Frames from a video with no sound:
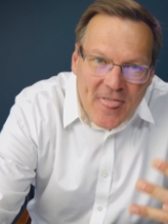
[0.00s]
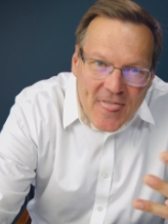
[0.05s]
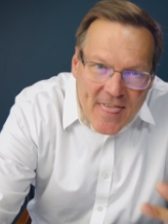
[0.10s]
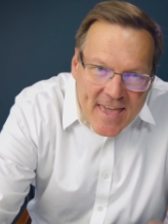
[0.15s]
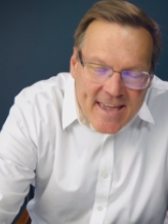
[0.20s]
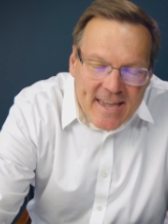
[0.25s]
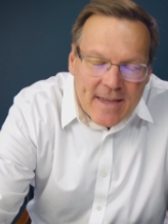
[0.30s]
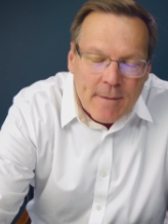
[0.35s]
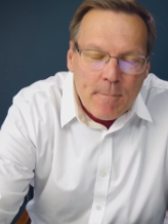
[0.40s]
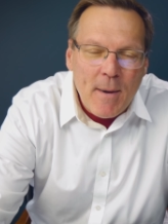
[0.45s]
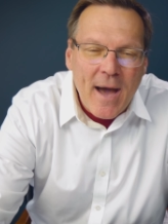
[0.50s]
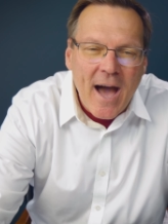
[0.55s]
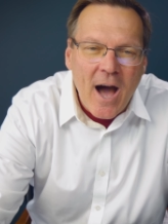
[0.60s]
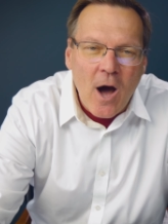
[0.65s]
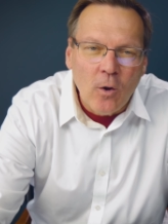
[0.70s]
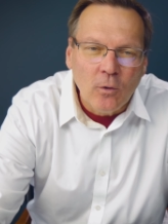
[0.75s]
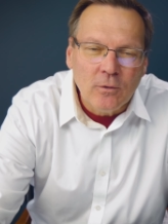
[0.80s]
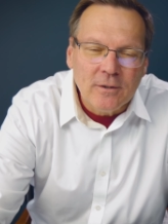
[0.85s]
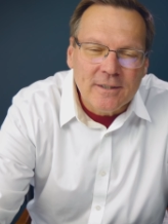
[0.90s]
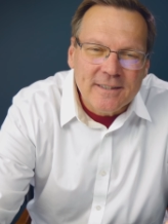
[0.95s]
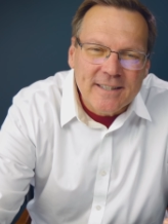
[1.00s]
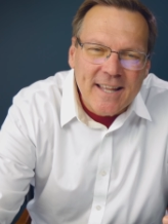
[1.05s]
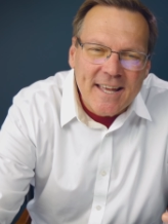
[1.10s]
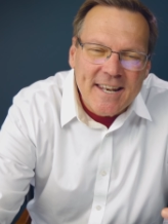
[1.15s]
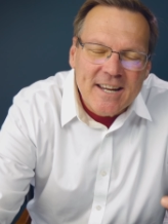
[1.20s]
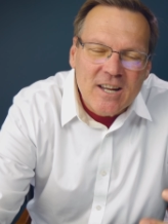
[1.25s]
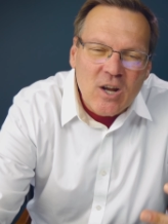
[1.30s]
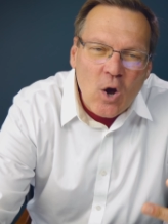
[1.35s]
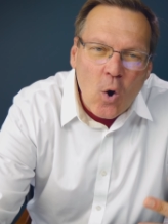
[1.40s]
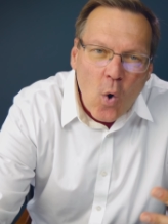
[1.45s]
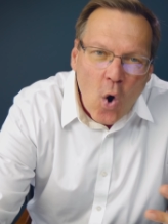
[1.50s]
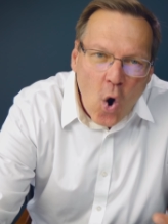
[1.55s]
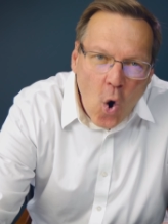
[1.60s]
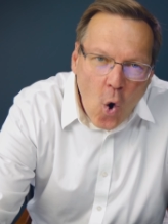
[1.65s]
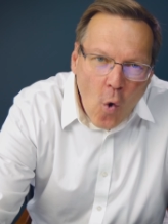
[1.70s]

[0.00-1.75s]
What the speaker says: think about, let it go